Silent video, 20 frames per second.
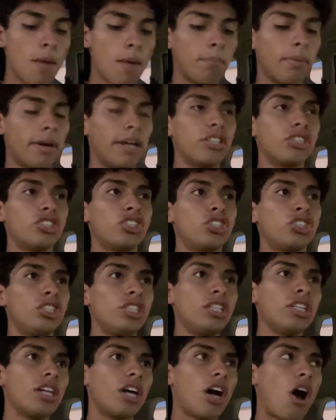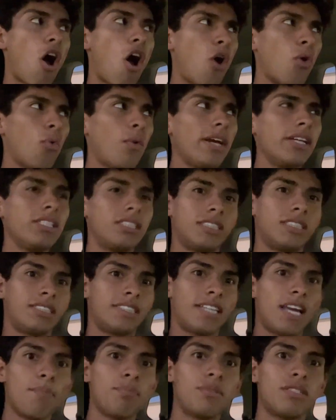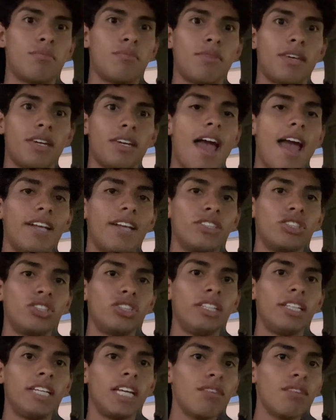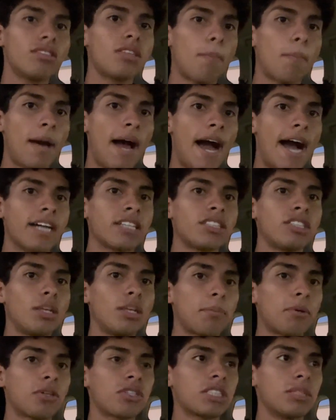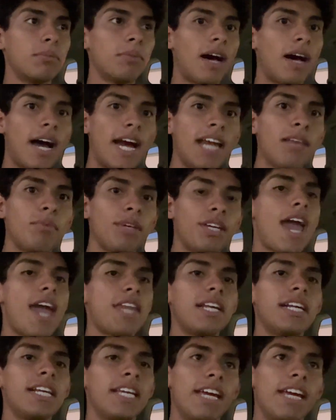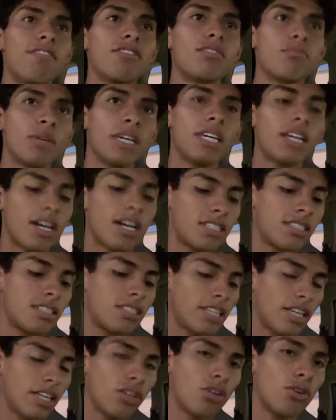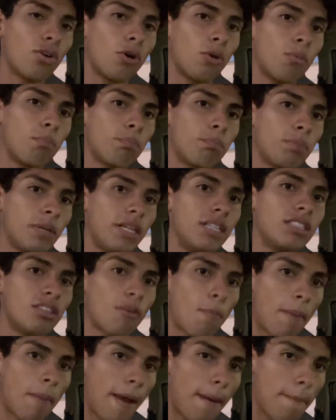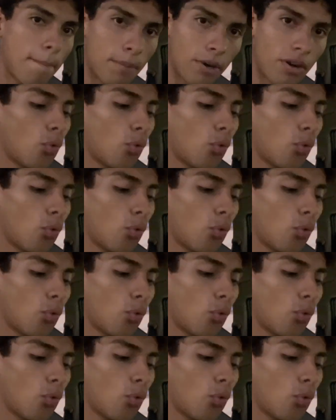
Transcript: but she always skips me and she gives the pack to the person behind me and then gives me a single piece of paper,